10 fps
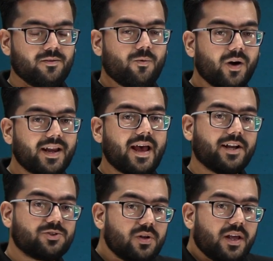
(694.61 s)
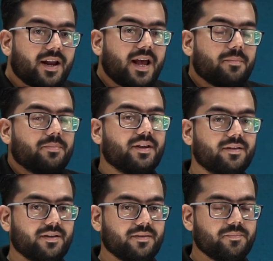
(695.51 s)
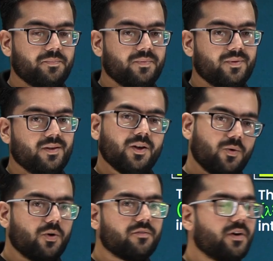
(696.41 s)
what actually are happening there. Okay,